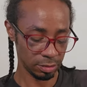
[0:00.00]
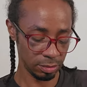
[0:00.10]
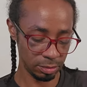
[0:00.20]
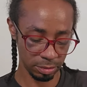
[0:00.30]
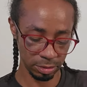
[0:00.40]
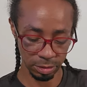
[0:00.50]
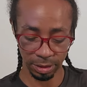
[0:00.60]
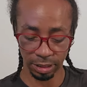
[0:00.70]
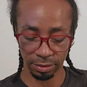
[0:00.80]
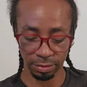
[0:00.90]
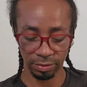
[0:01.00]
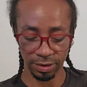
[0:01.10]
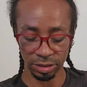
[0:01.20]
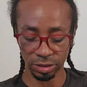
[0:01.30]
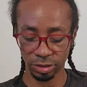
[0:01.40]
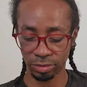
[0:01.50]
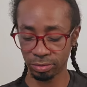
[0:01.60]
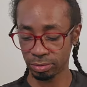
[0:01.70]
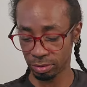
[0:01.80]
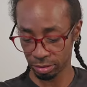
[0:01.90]
Ooh, okay, we've got two.
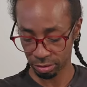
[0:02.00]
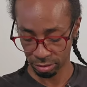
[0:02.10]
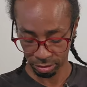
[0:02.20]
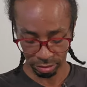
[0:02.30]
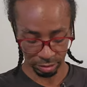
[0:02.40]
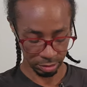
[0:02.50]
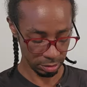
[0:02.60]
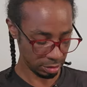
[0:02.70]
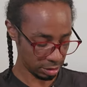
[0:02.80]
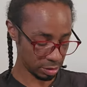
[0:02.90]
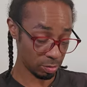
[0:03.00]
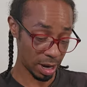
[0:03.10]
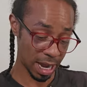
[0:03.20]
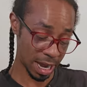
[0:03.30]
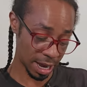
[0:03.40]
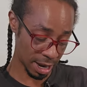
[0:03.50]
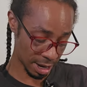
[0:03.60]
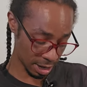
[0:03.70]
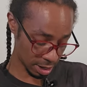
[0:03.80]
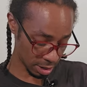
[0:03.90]
Oh,
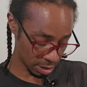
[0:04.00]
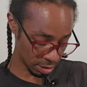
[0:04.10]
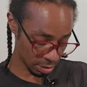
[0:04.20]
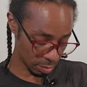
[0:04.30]
wow.